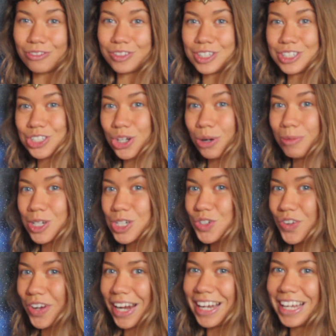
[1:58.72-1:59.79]
of the
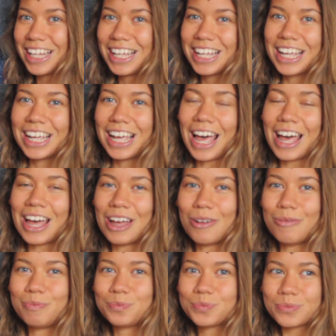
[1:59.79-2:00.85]
geometry.
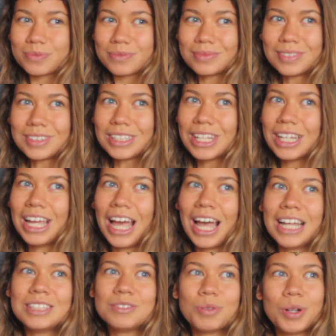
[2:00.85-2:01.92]
And
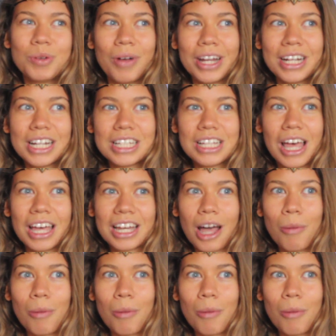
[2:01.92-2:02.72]
we went a